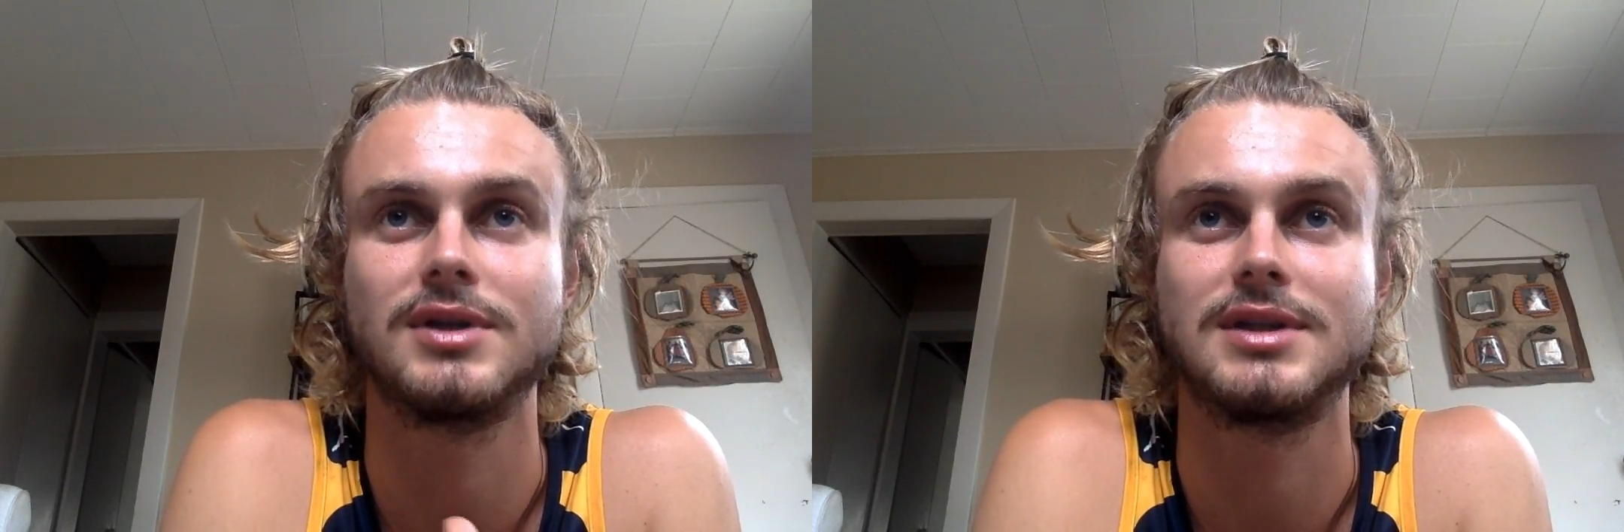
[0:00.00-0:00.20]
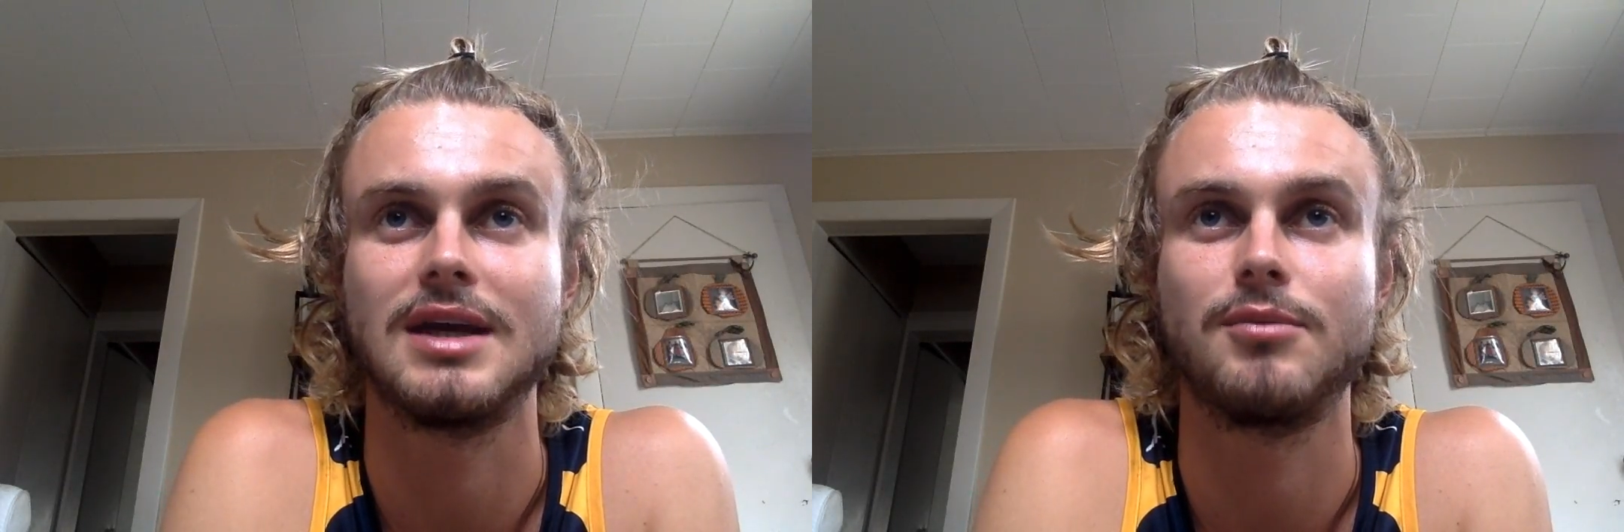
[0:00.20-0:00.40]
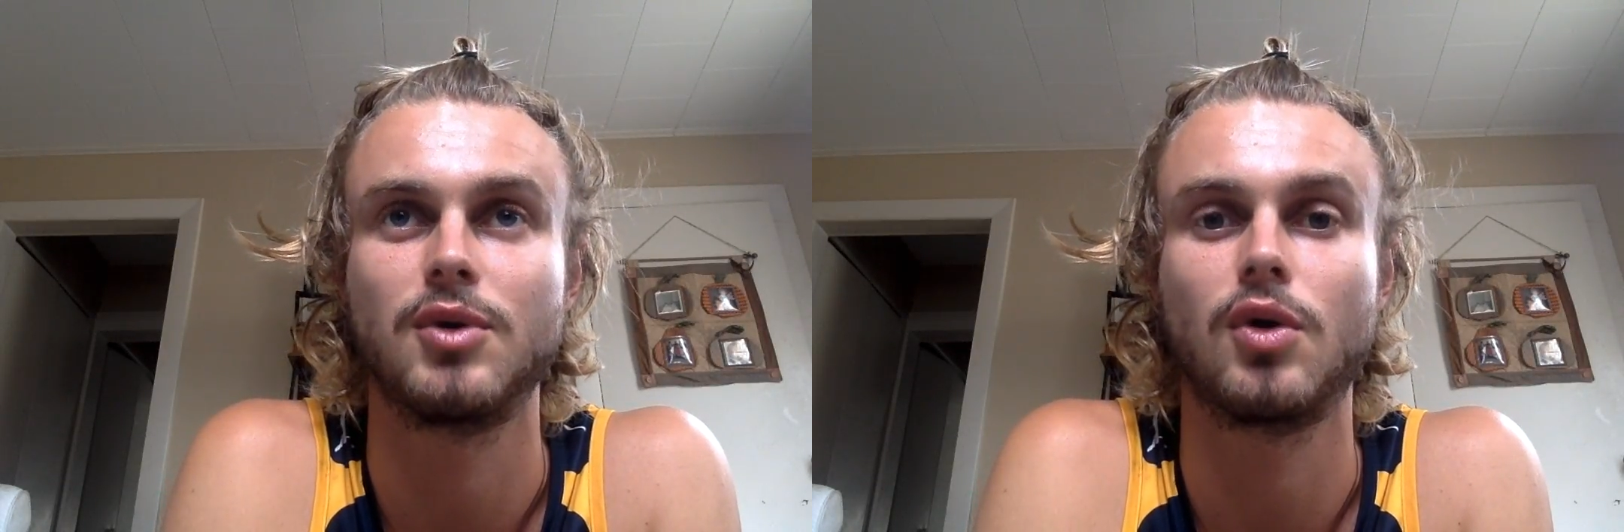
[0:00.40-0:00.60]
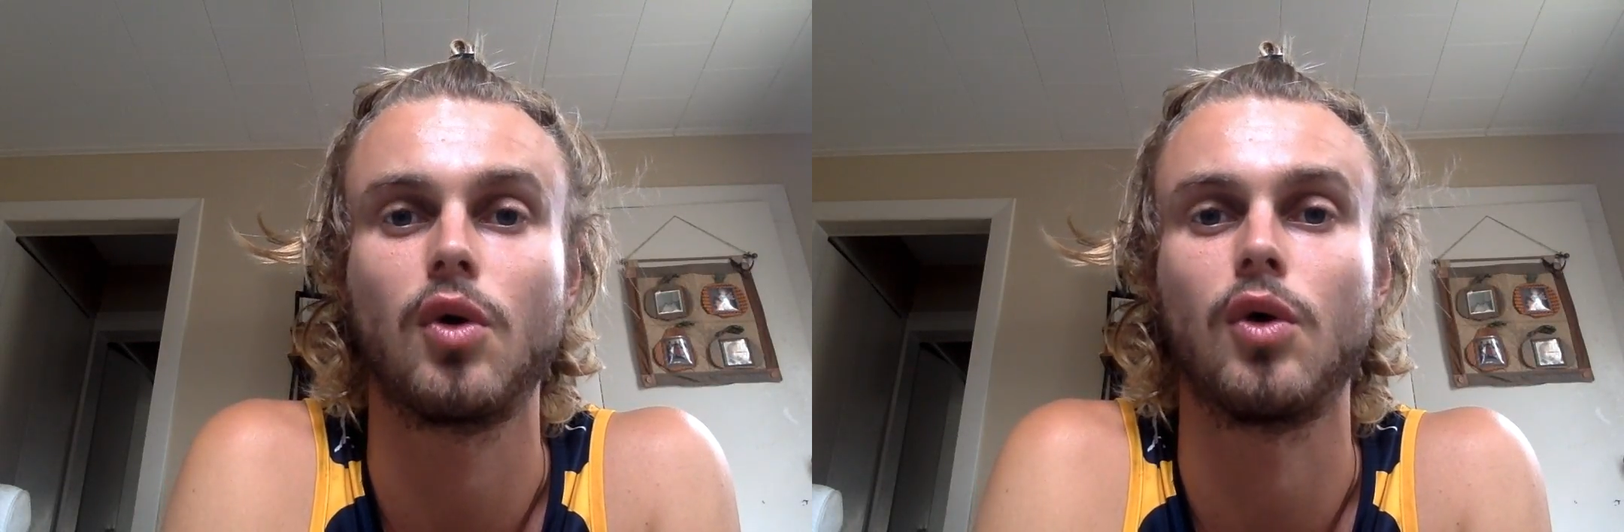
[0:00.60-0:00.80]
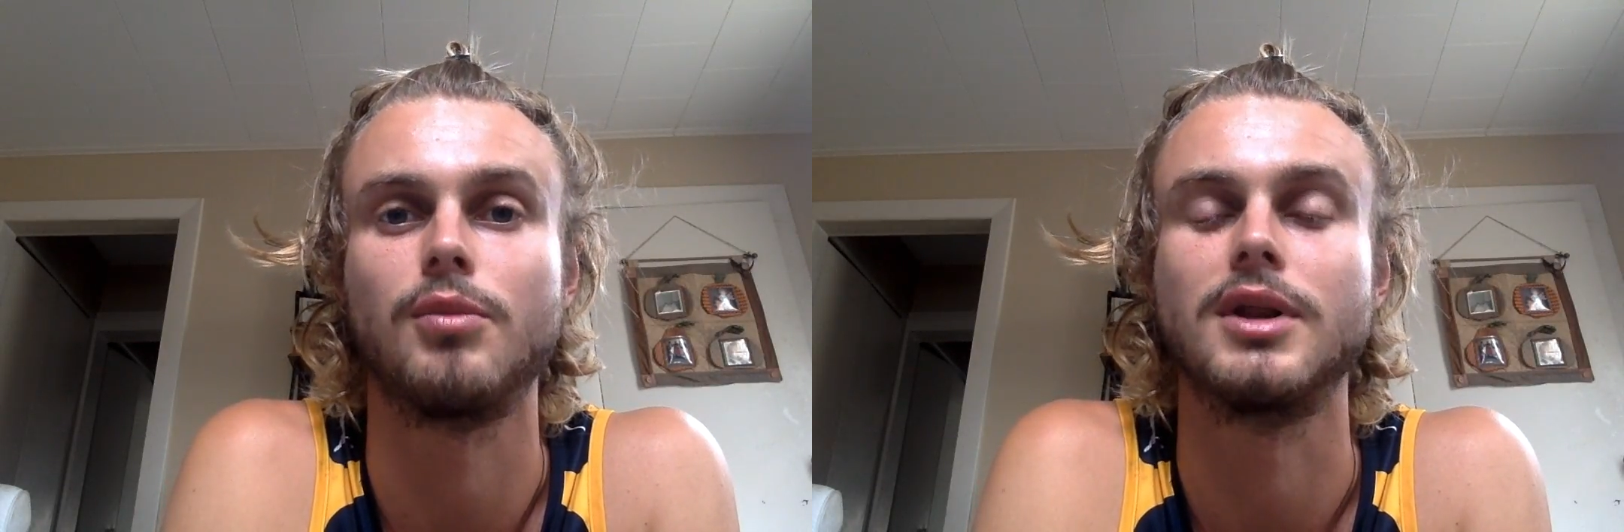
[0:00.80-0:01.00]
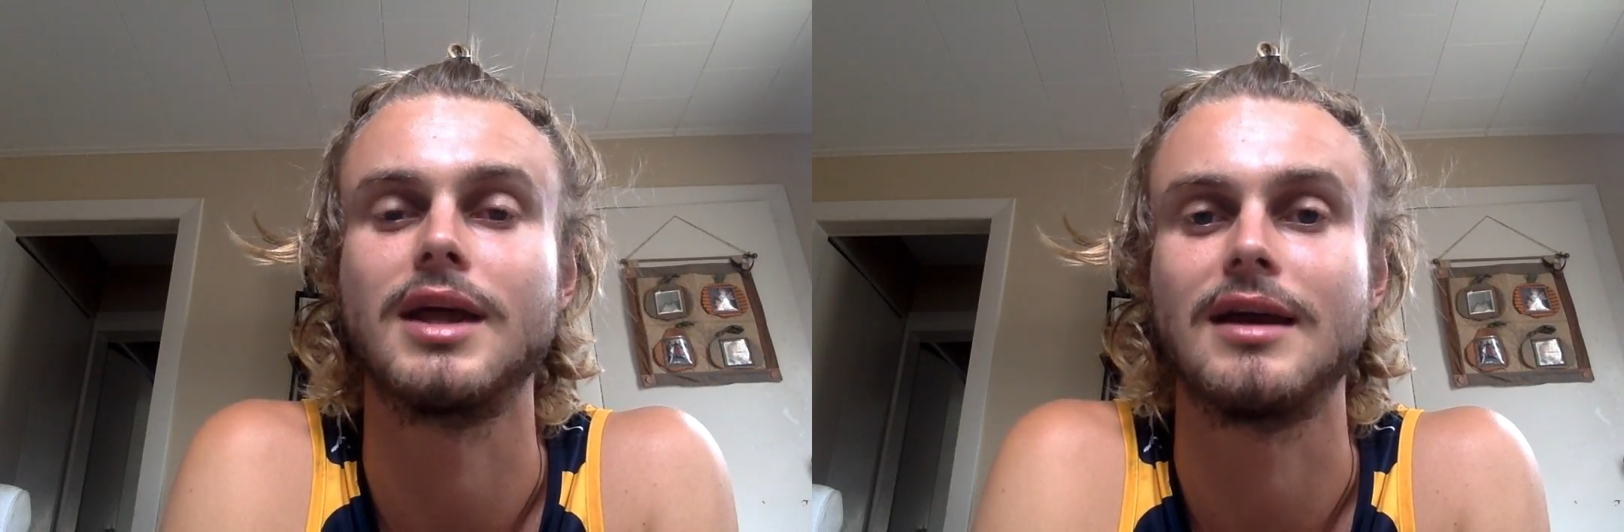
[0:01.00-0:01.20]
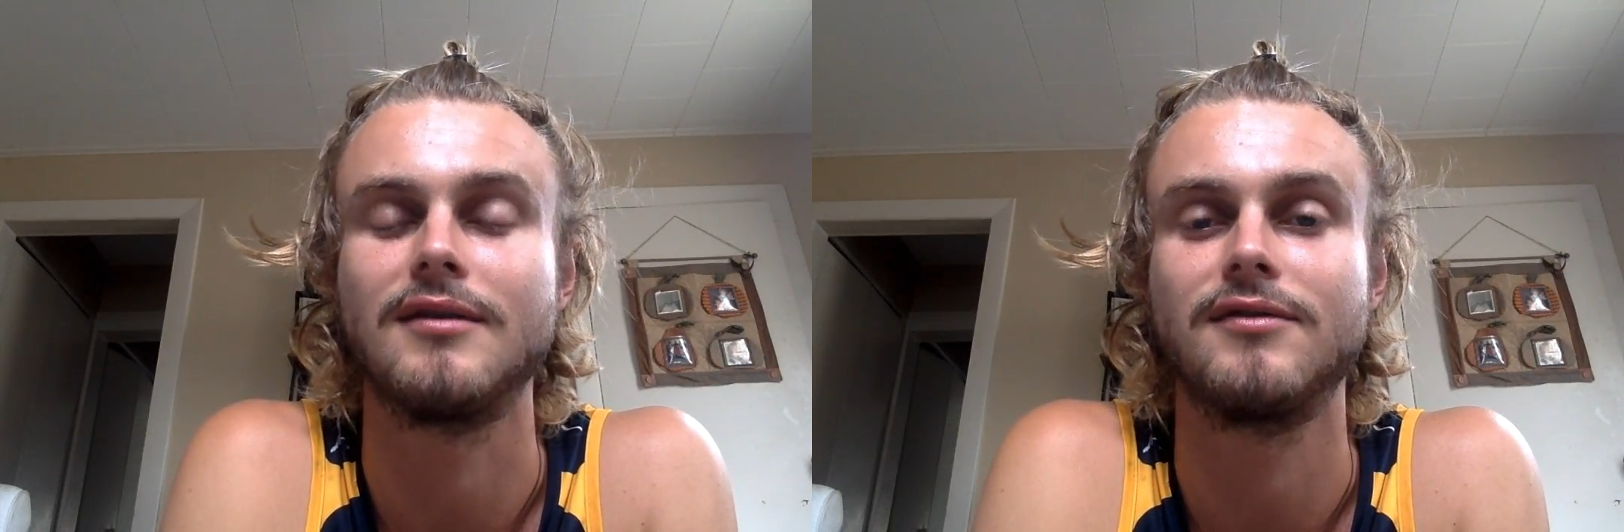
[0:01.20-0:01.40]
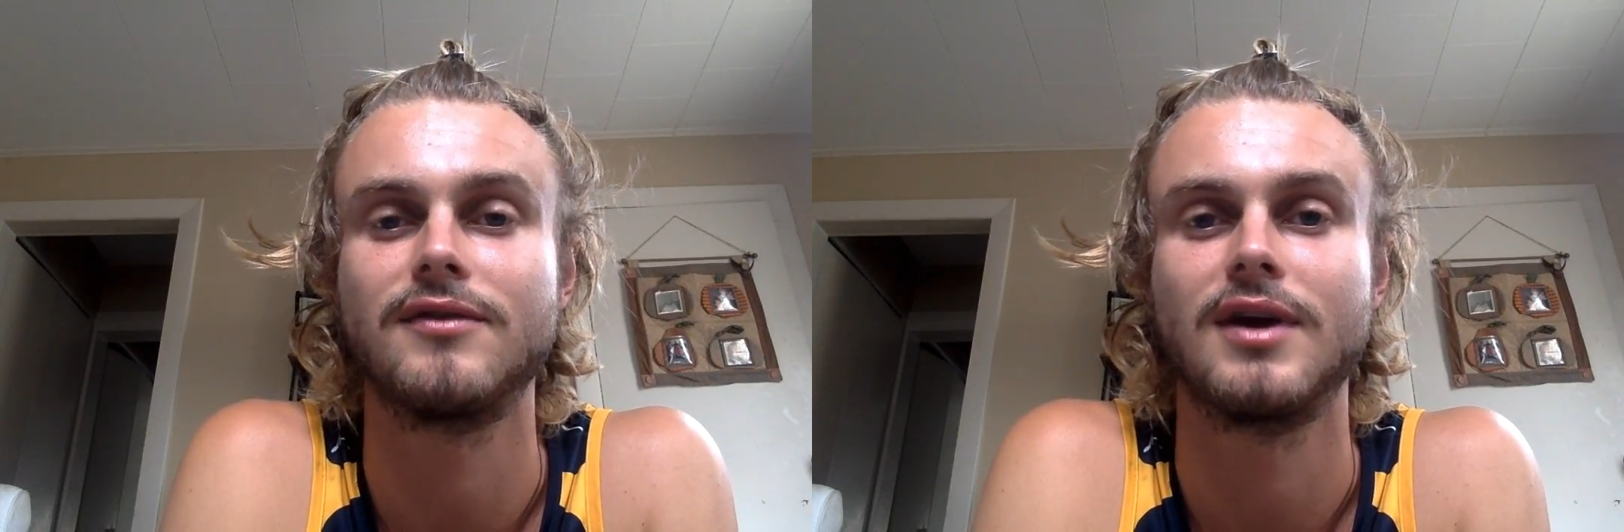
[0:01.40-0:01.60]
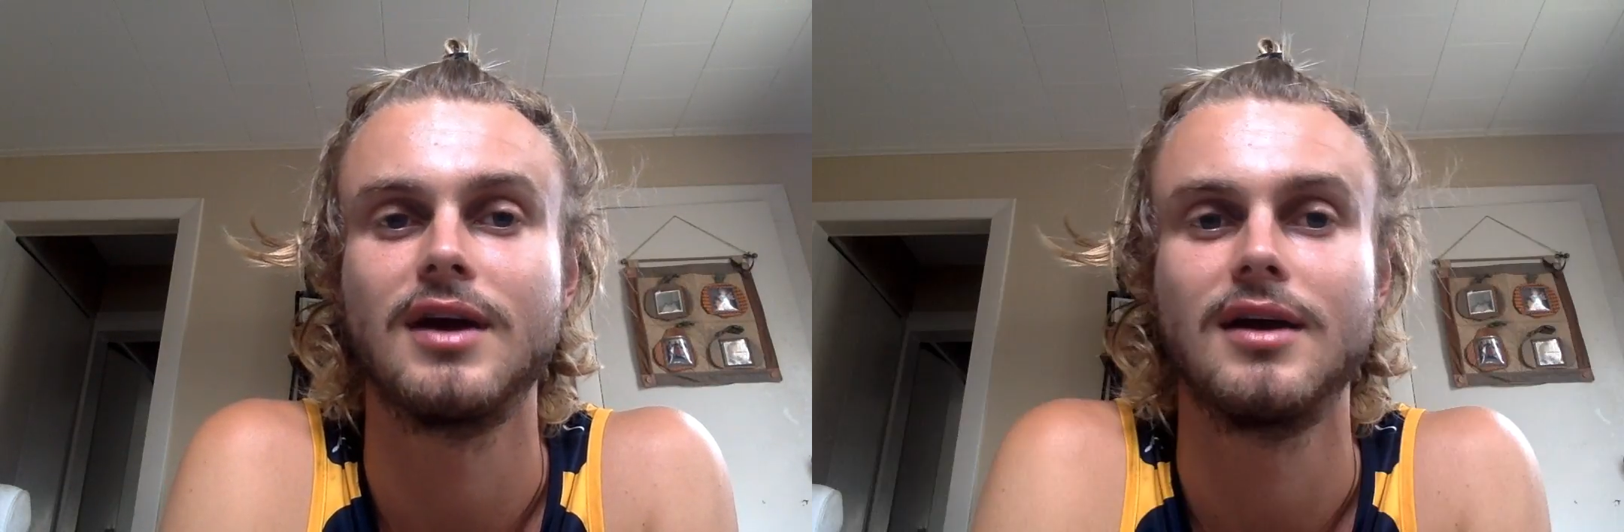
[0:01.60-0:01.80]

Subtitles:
deep core belief